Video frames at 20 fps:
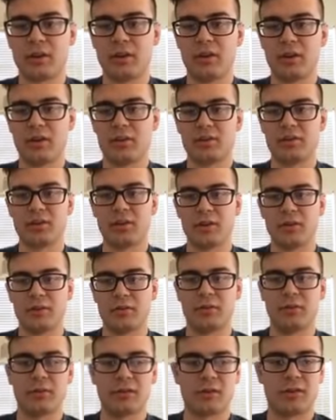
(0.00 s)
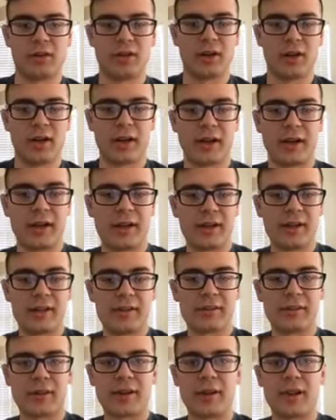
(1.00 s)
so I
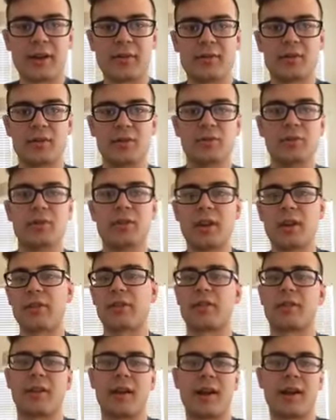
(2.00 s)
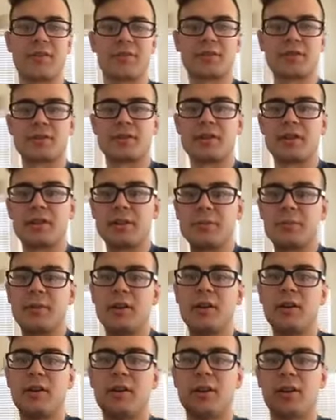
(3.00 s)
thought I would do another live stream.
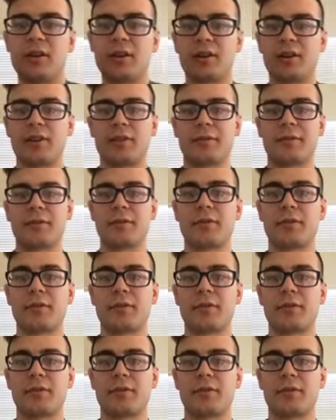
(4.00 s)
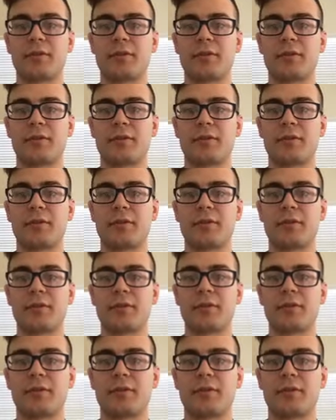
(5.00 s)
For those
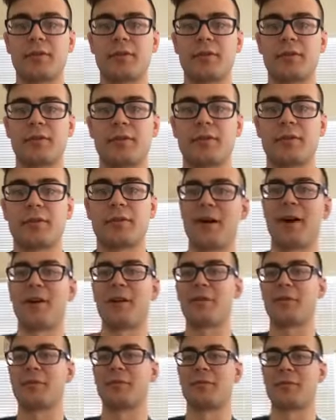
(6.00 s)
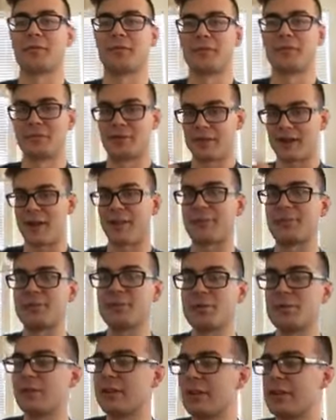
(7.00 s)
who care about what I'm
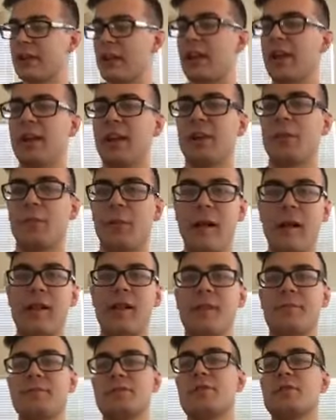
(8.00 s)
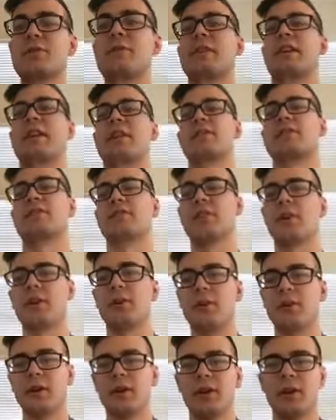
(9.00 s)
doing while I'm doing it.
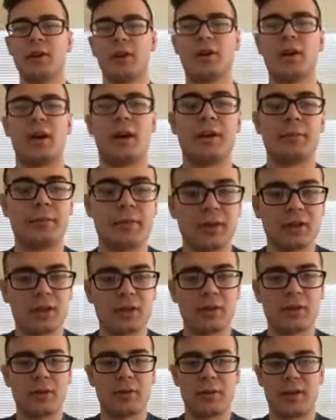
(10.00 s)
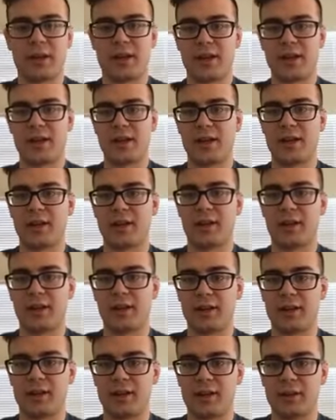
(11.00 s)
So I'm gonna go ahead
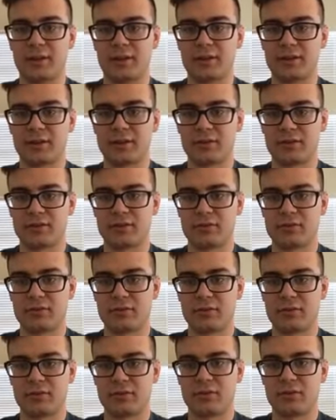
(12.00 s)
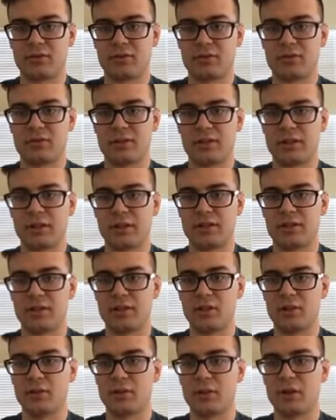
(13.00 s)
and
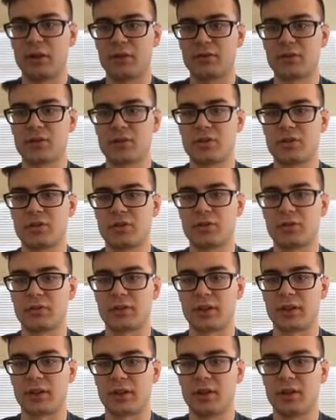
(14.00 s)
continue what I was doing.